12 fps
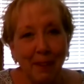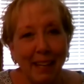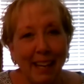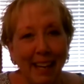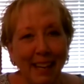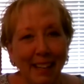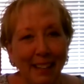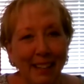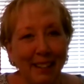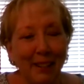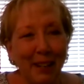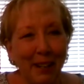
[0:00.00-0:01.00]
And
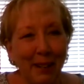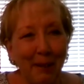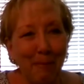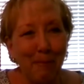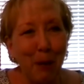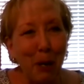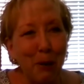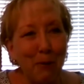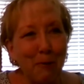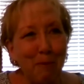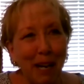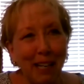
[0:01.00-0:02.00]
part of
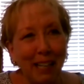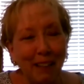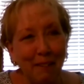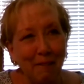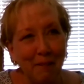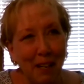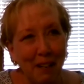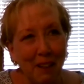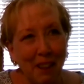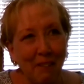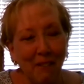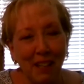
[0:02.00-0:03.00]
my gift, I
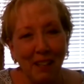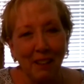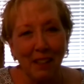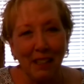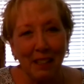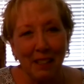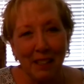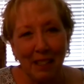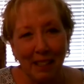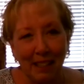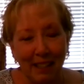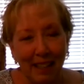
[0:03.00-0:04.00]
feel, is
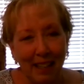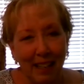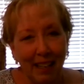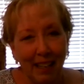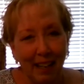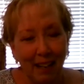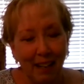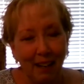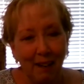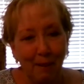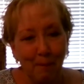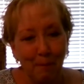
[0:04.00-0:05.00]

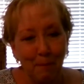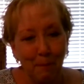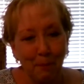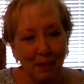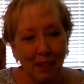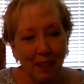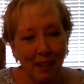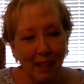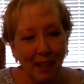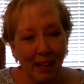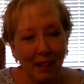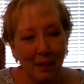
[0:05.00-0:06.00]

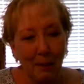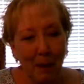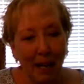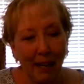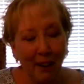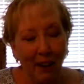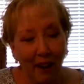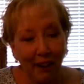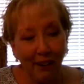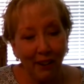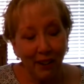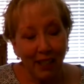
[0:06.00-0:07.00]
and my
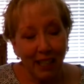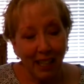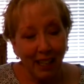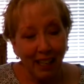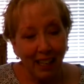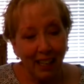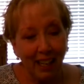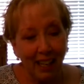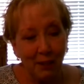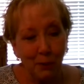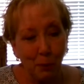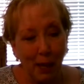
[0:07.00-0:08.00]
honor
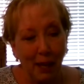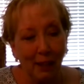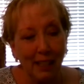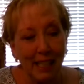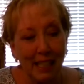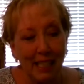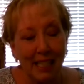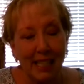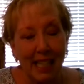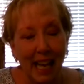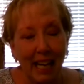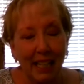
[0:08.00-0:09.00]
as well, is
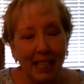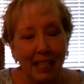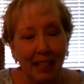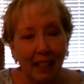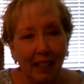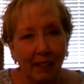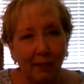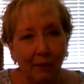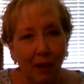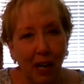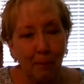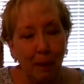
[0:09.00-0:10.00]
that
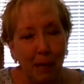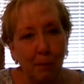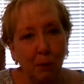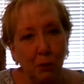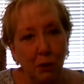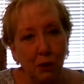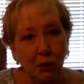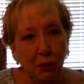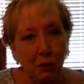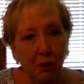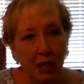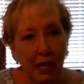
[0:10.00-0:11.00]
I'm able
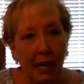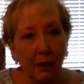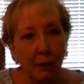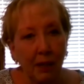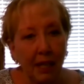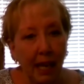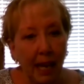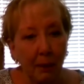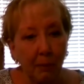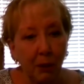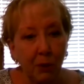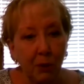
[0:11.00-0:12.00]
to connect with the
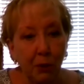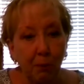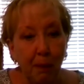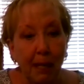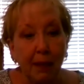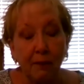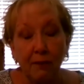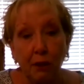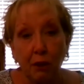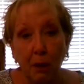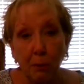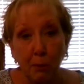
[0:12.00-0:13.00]
animals to make them feel
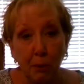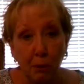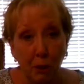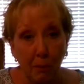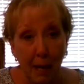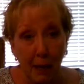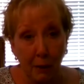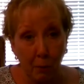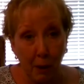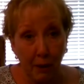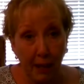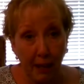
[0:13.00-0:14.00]
comfortable no matter
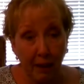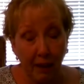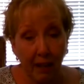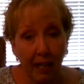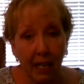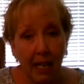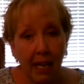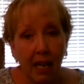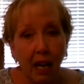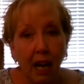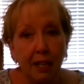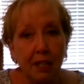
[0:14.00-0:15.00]
where they
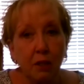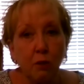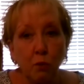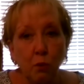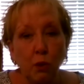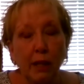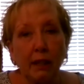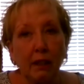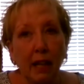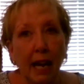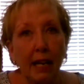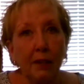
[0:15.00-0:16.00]
are. I didn't
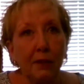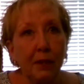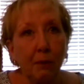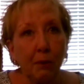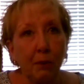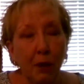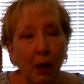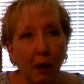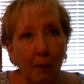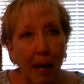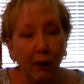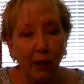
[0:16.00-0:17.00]
realize it was all
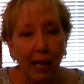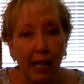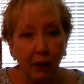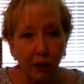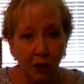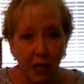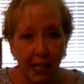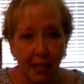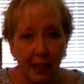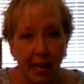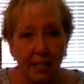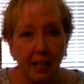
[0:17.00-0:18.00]
about energy at
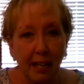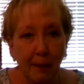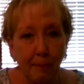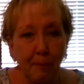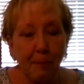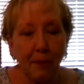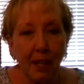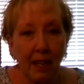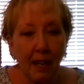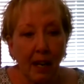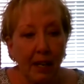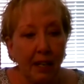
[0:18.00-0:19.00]
that time.
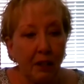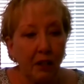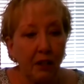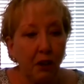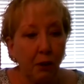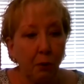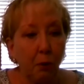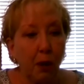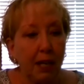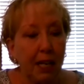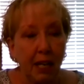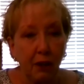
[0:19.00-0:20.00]
I didn't know what
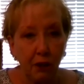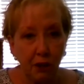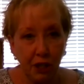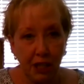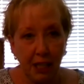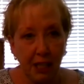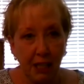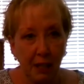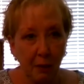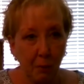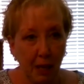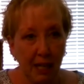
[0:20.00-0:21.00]
energy
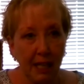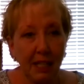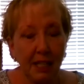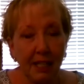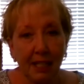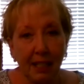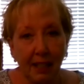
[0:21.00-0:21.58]
was